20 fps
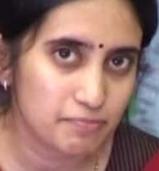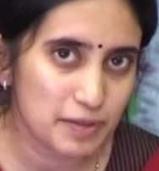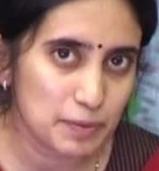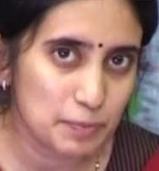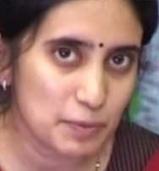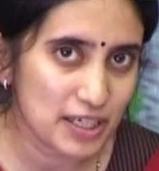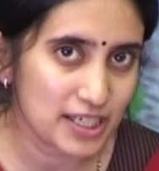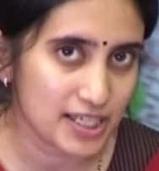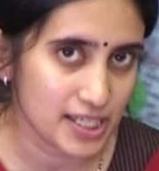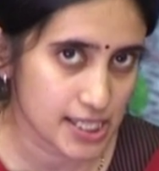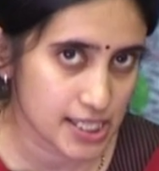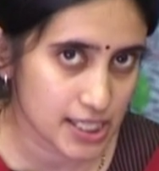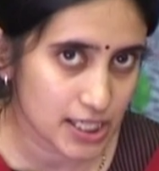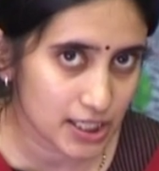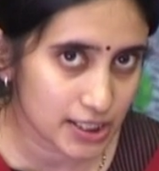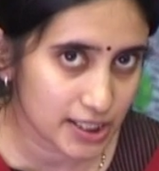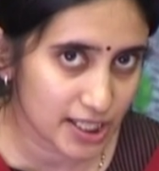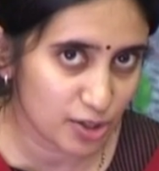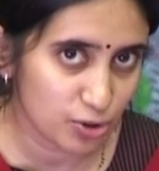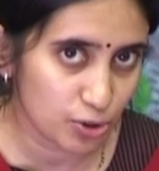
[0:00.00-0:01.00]
people
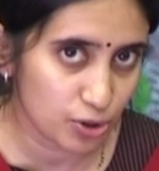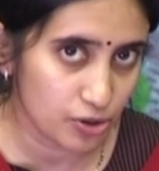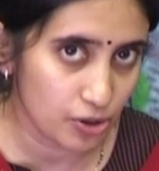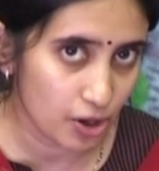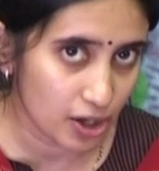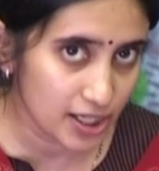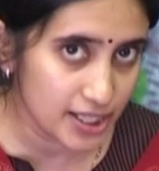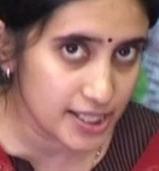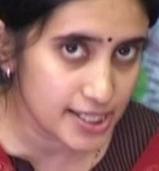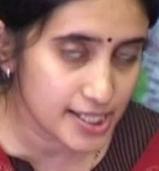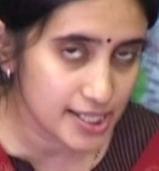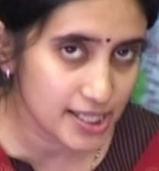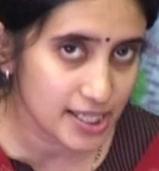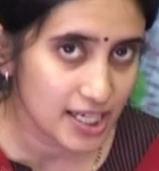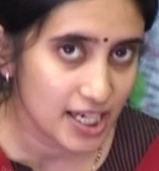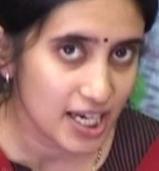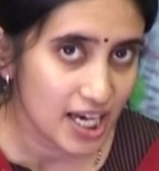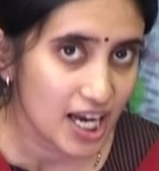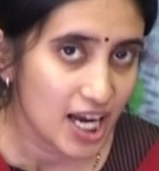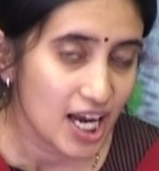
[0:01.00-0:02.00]
construct their own knowledge,
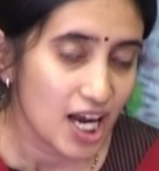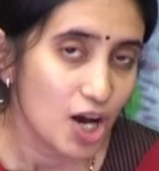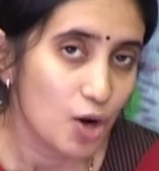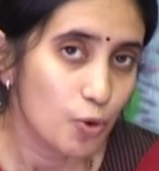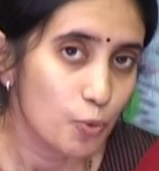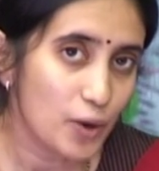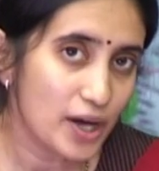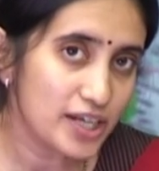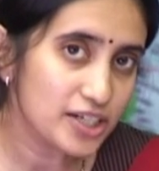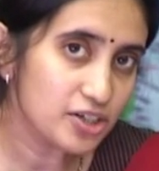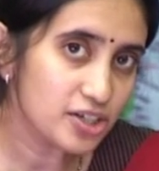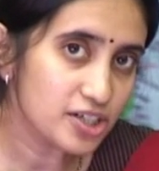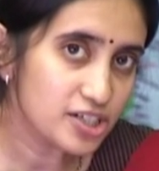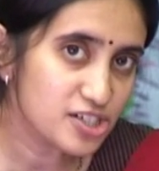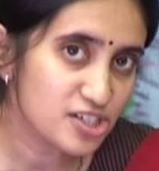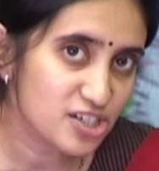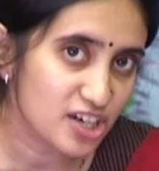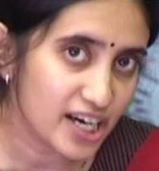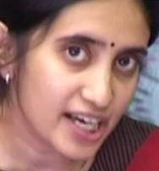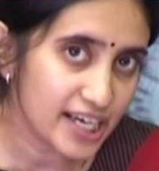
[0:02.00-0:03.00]
when you're
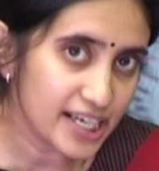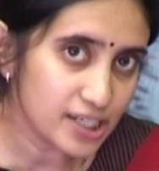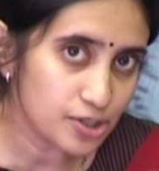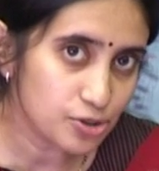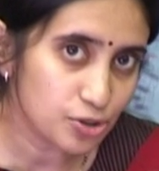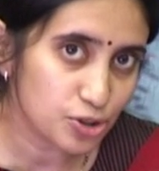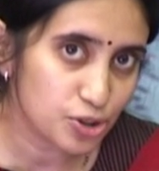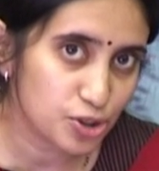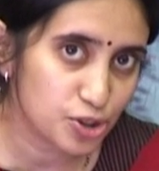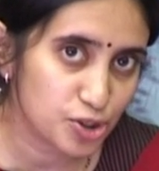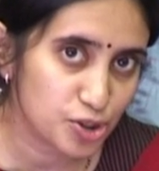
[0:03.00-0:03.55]
trying to